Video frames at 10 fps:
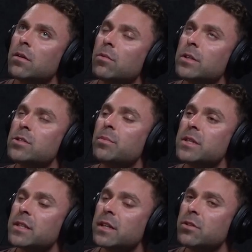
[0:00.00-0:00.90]
So
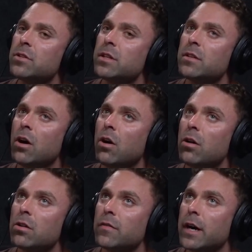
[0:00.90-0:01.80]
basically, you did
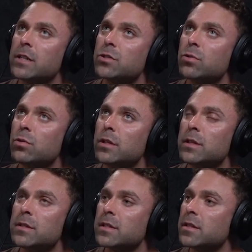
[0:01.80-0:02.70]
all of high school
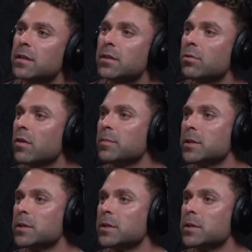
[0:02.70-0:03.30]
in 12